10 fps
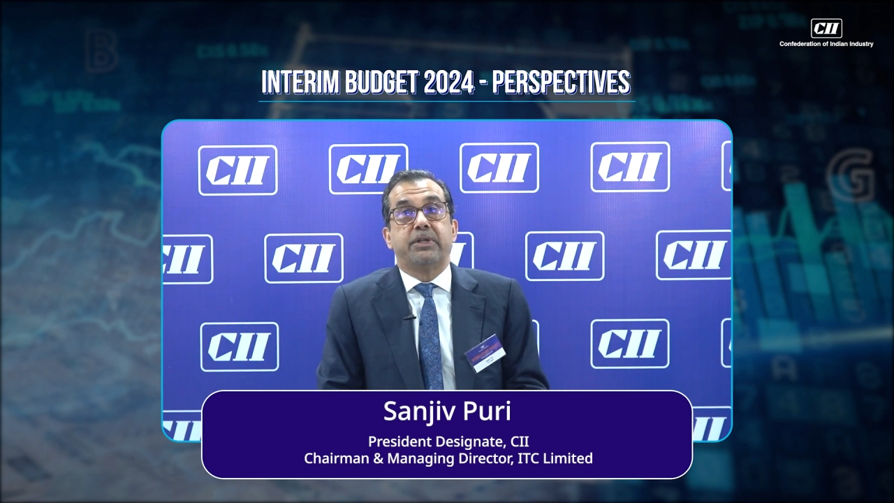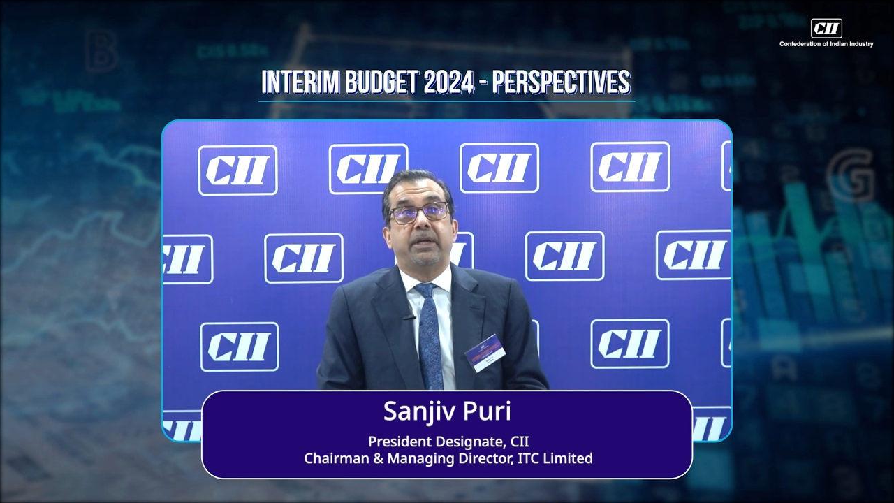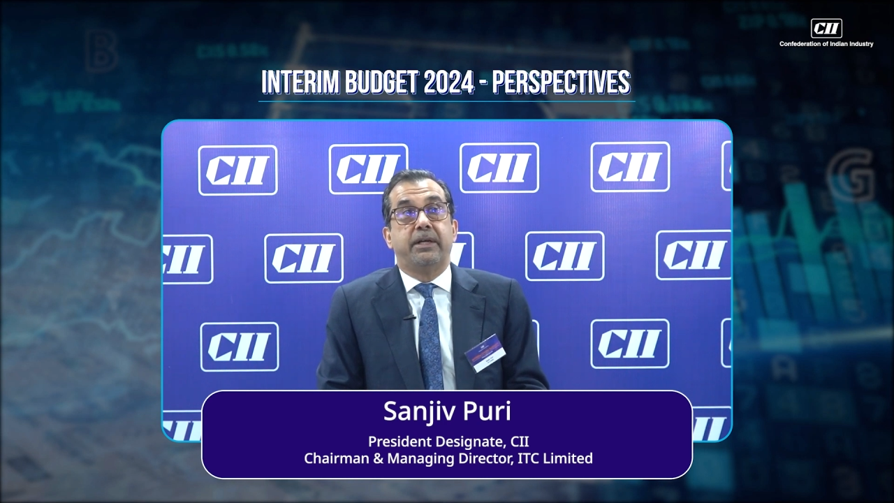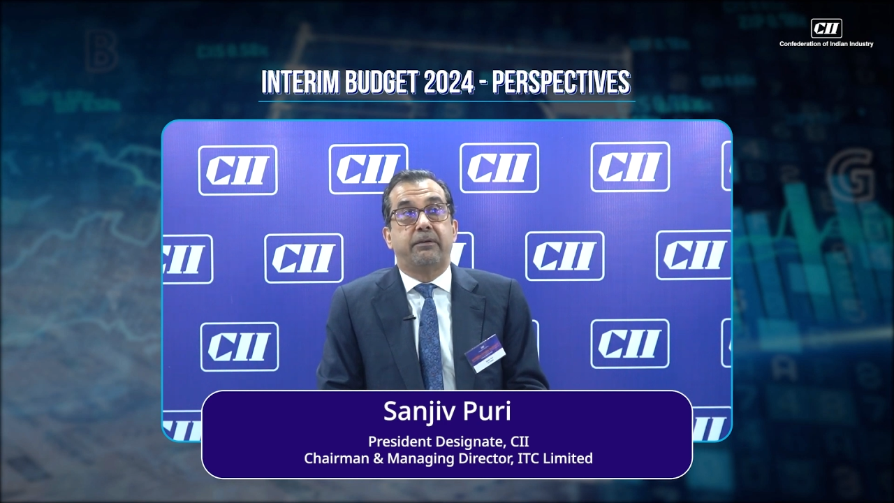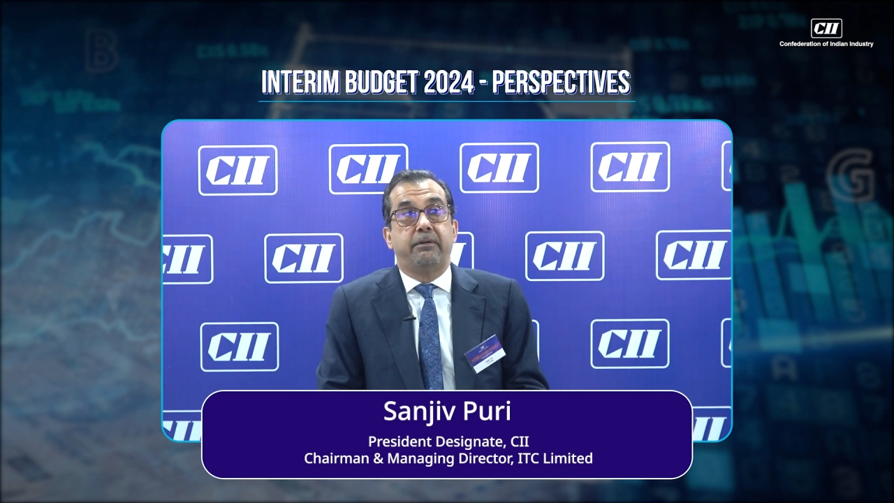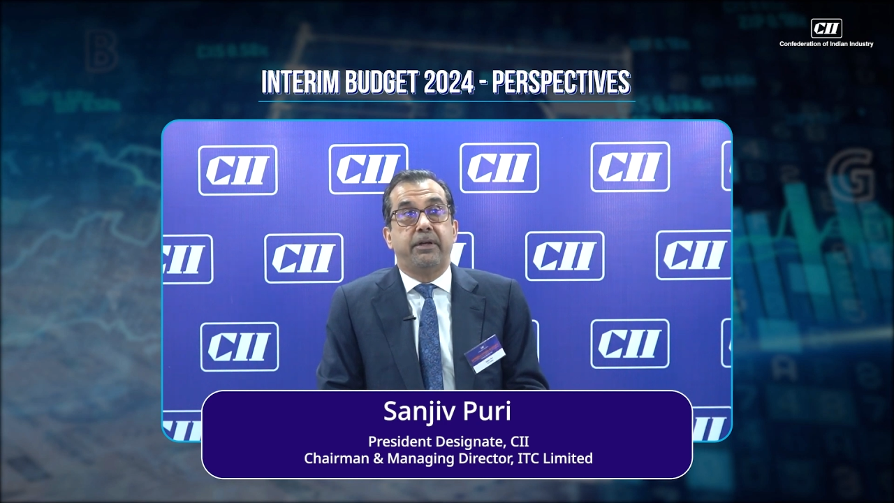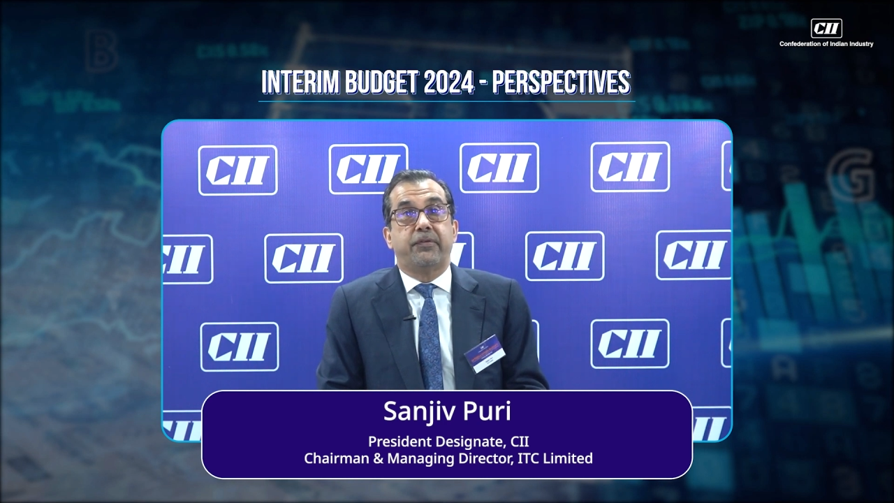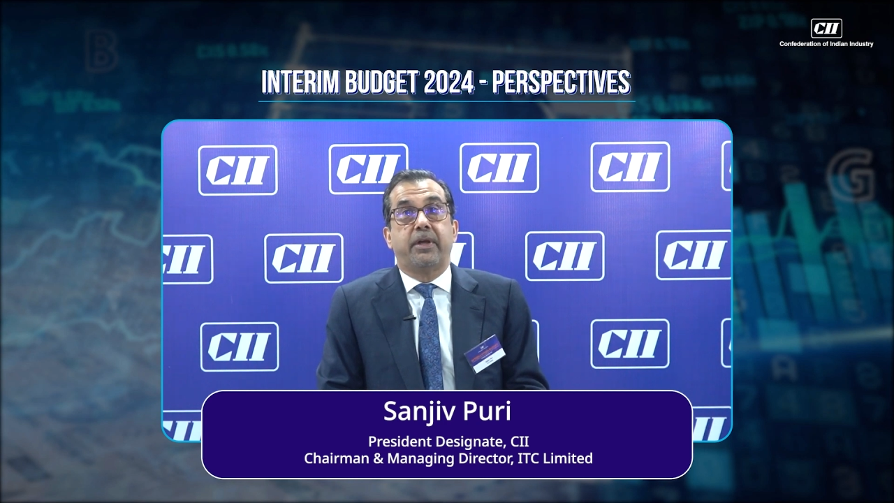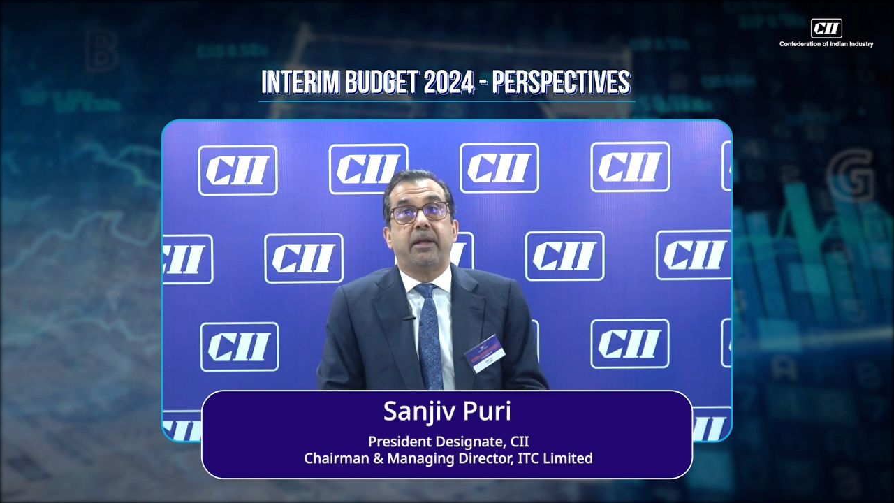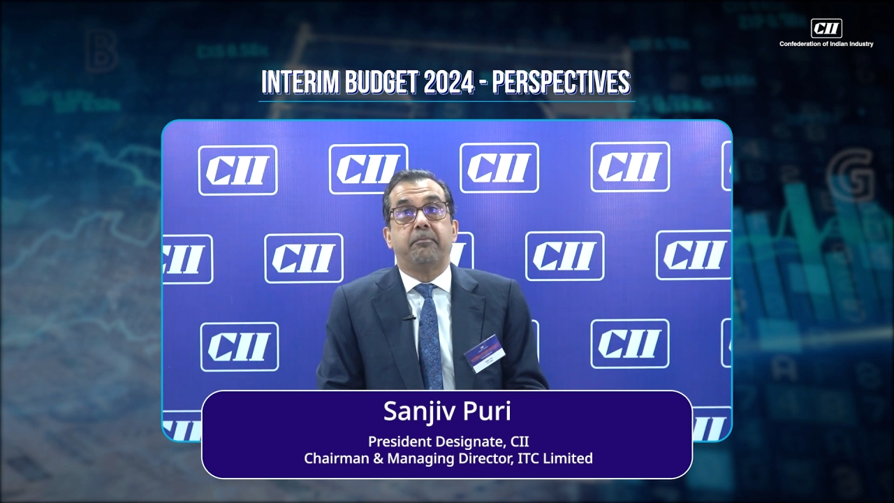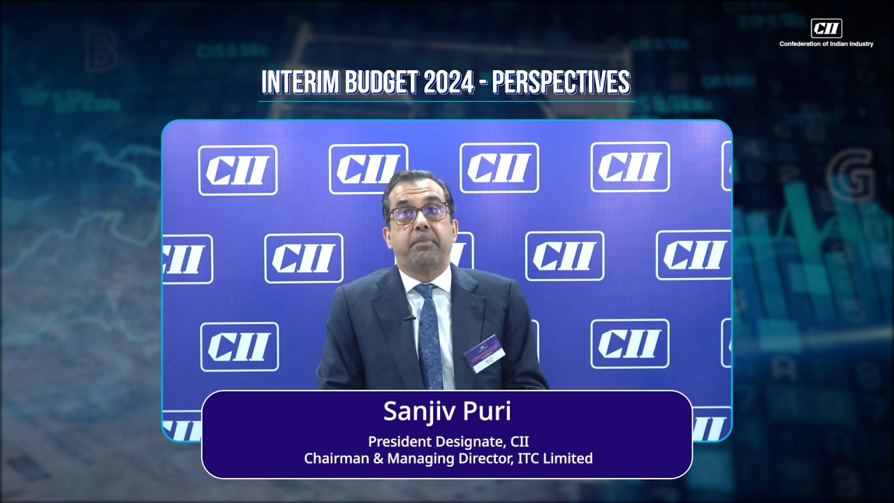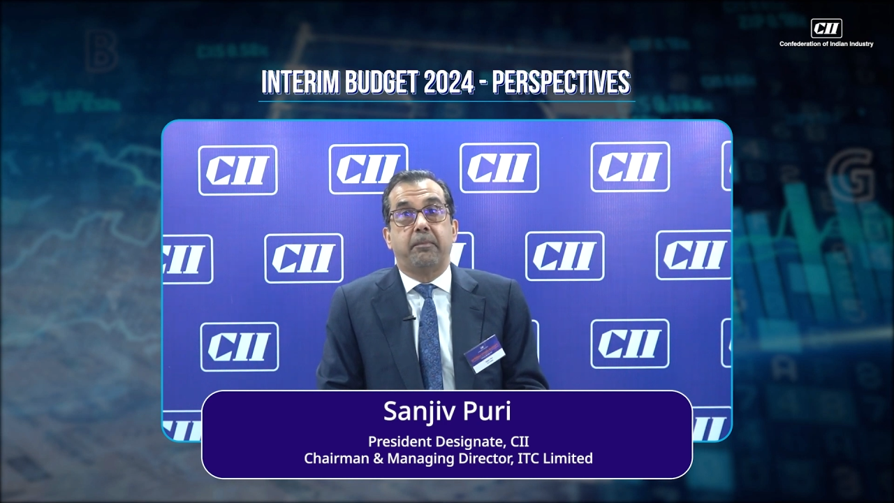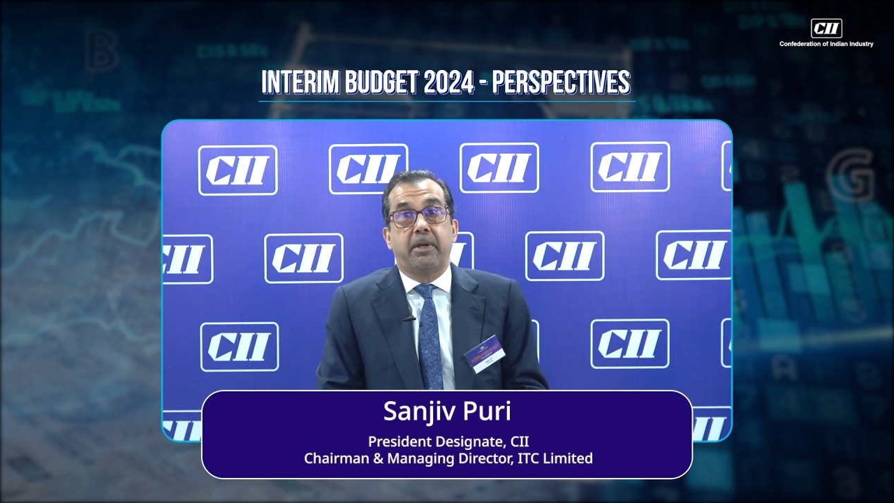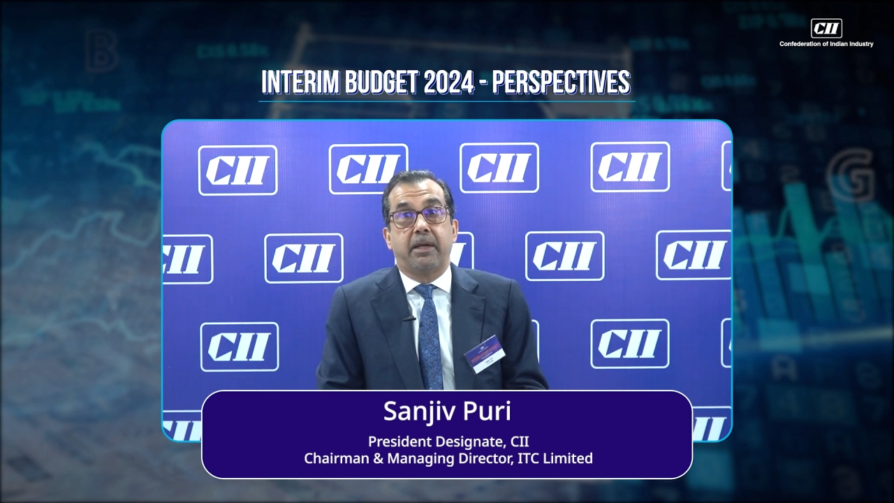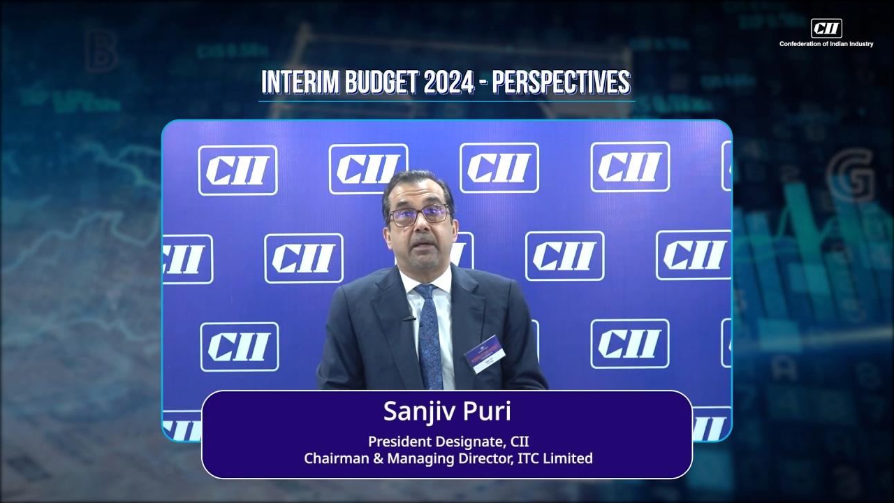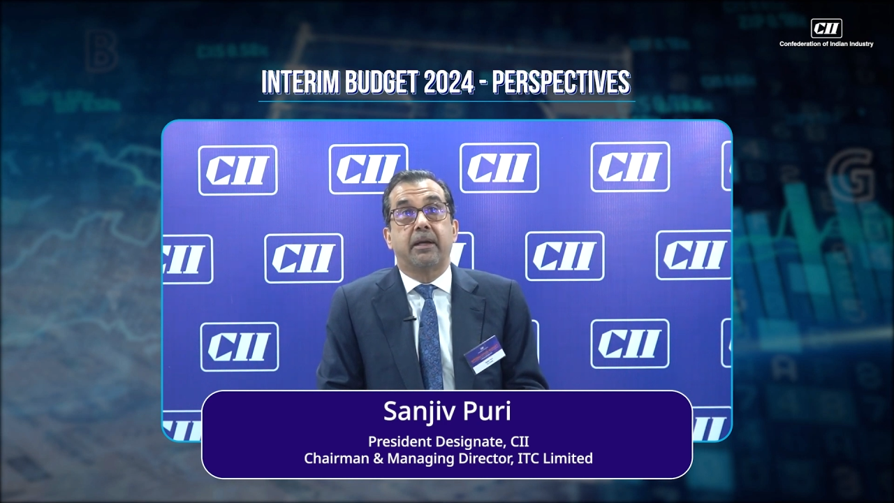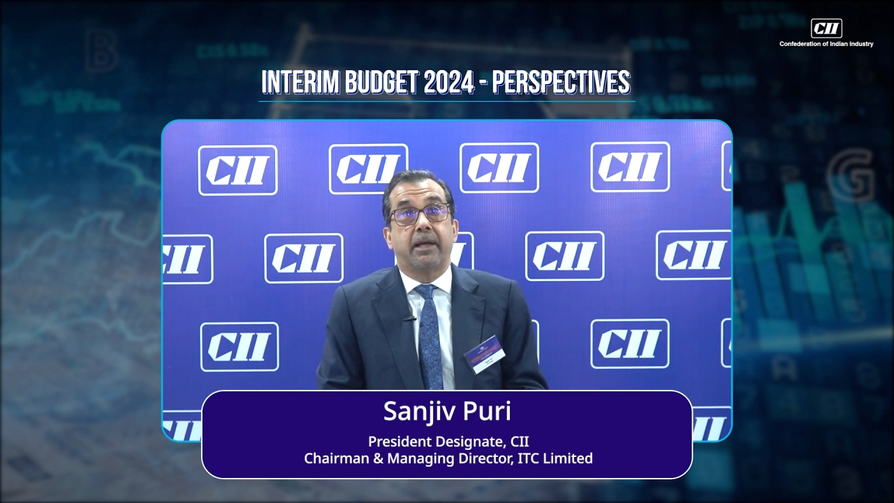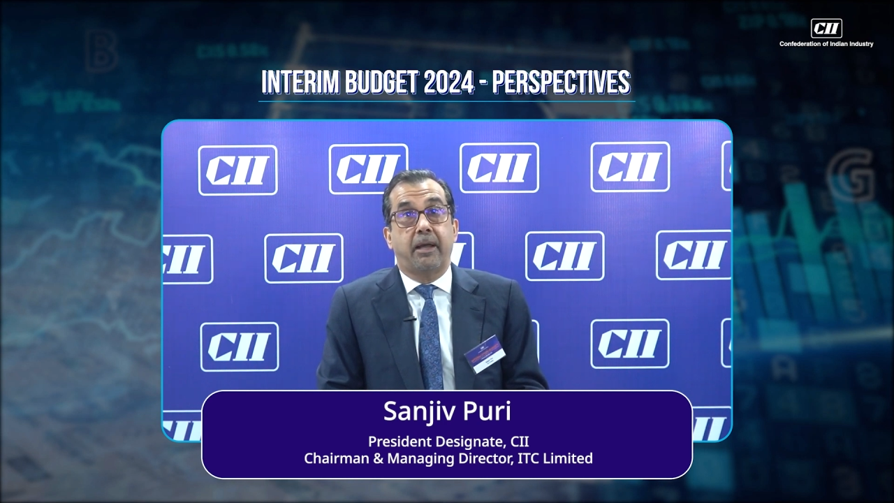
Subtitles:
see increase in public